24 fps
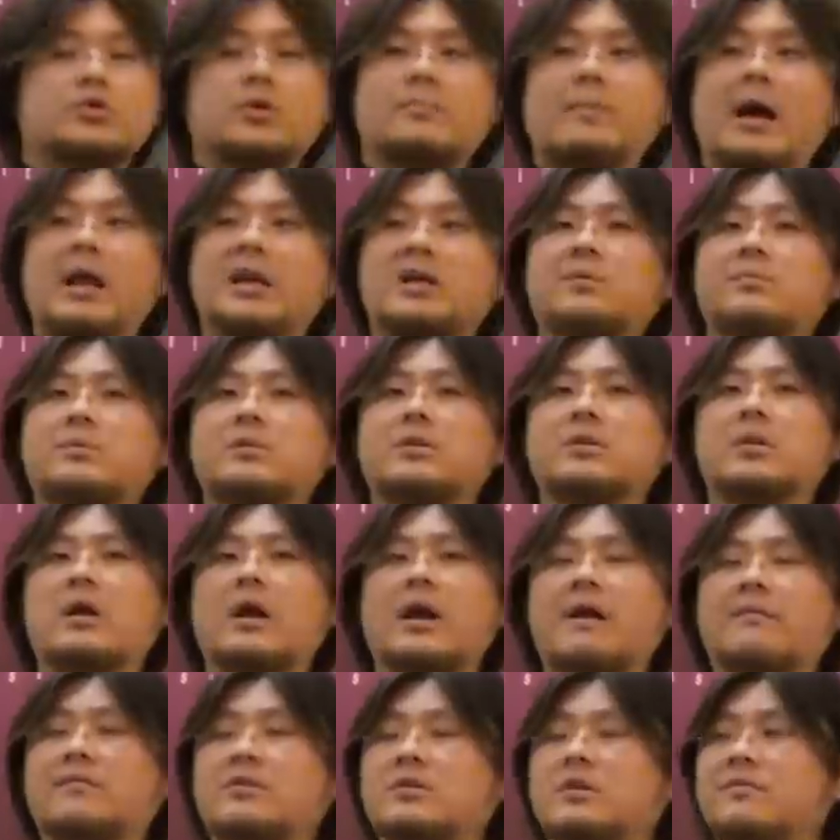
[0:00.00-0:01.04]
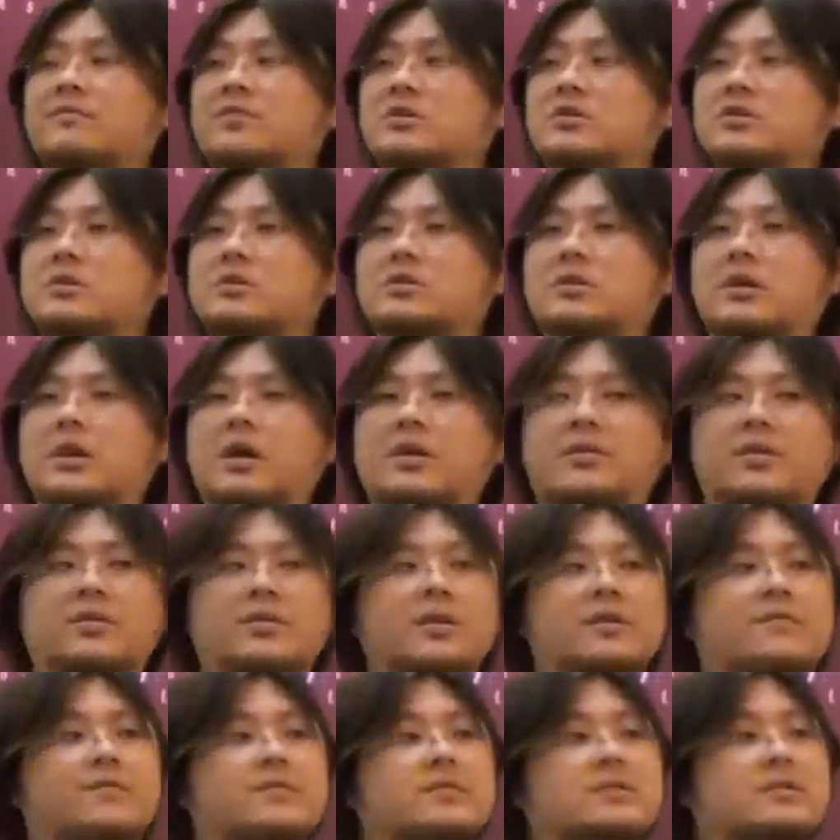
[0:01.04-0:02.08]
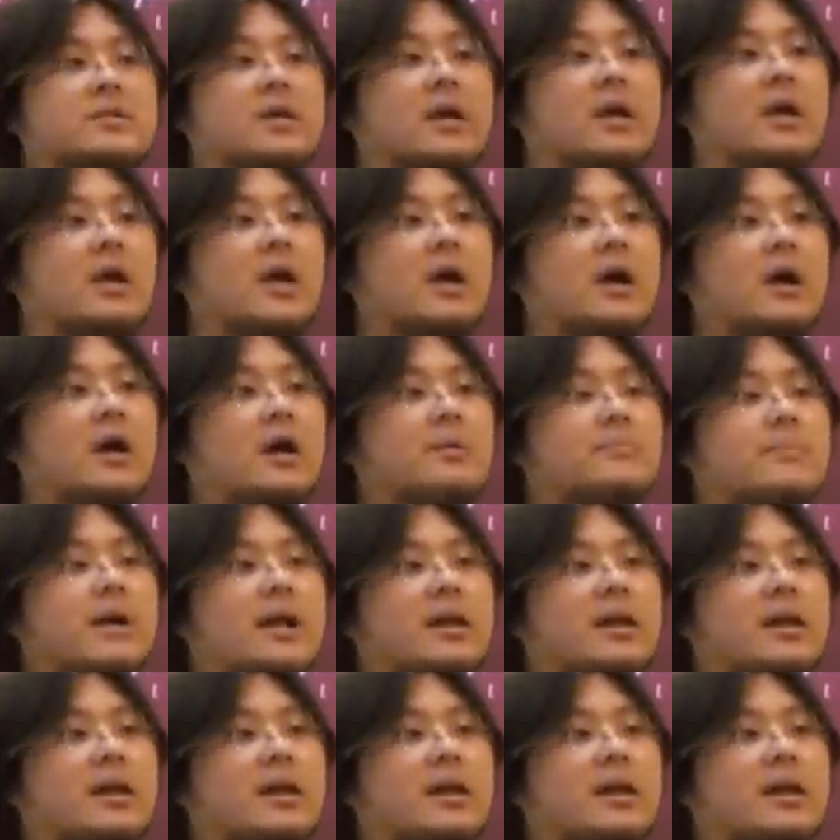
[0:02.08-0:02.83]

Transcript: so Malik ibn Dinar, after he finishes the salah, the thief is like, uh,